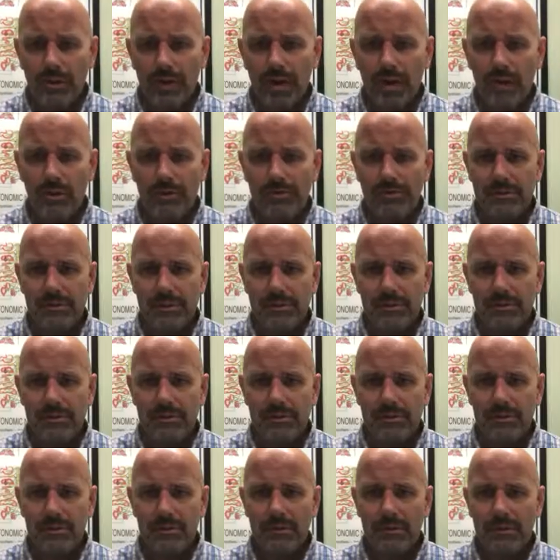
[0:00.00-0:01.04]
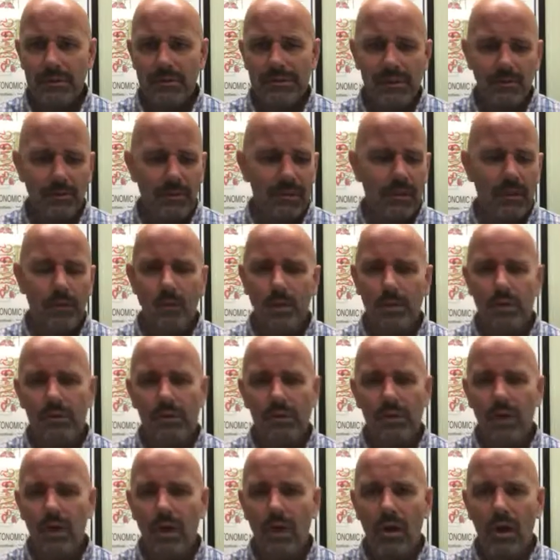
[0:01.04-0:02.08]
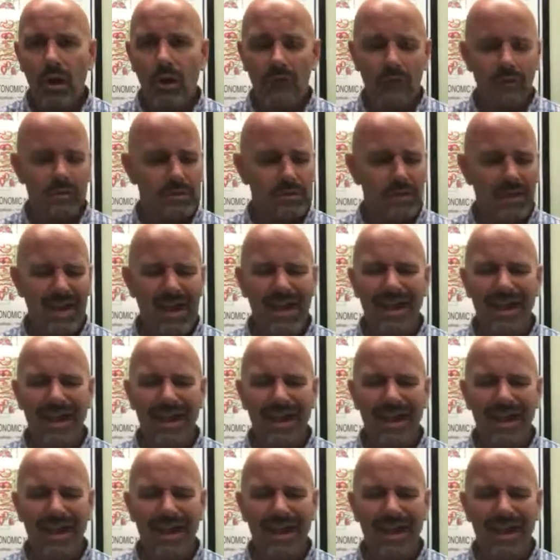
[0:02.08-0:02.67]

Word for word: analysis is something that we use in our office.